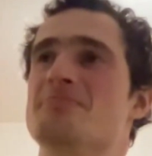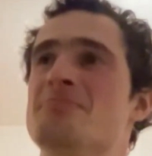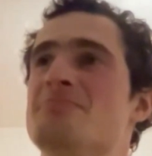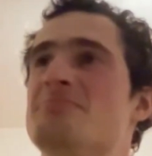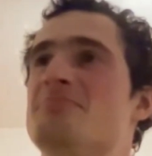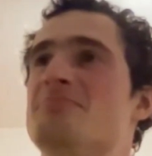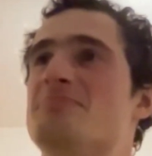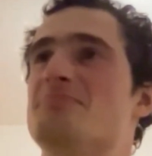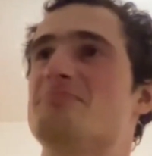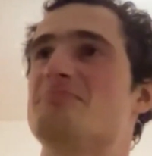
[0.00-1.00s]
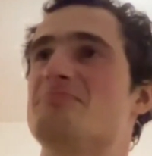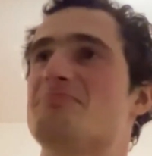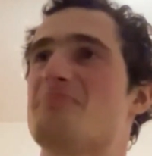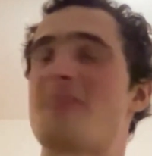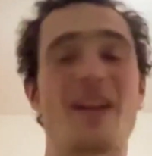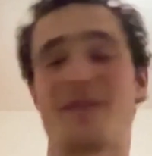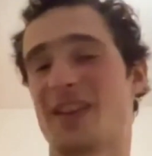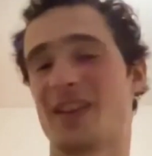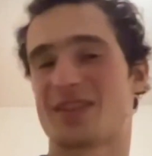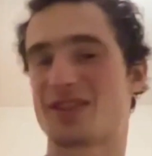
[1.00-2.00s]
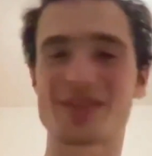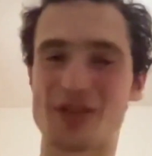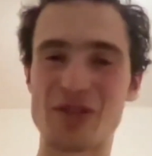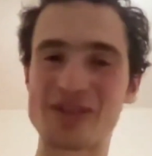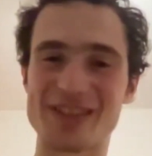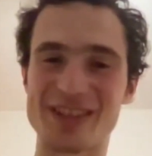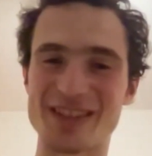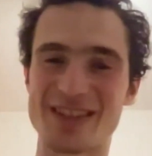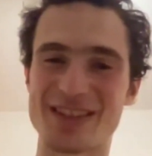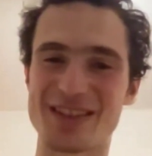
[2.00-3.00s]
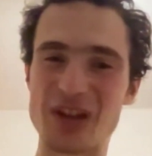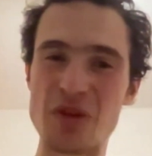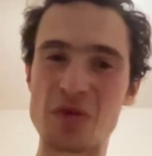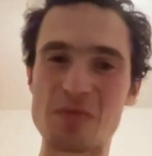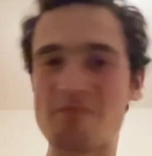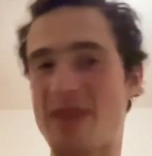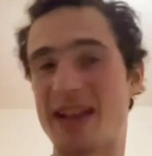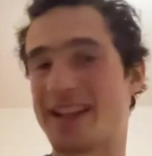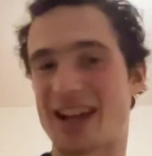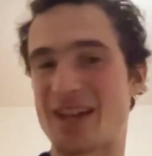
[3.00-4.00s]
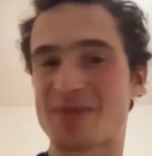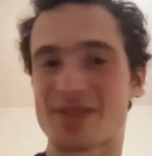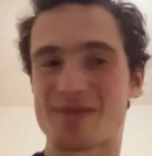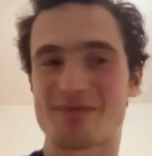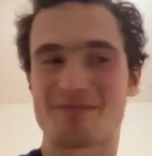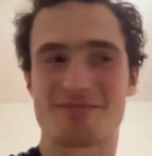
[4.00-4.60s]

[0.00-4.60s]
Hmm. I think it's just constant. You know, many times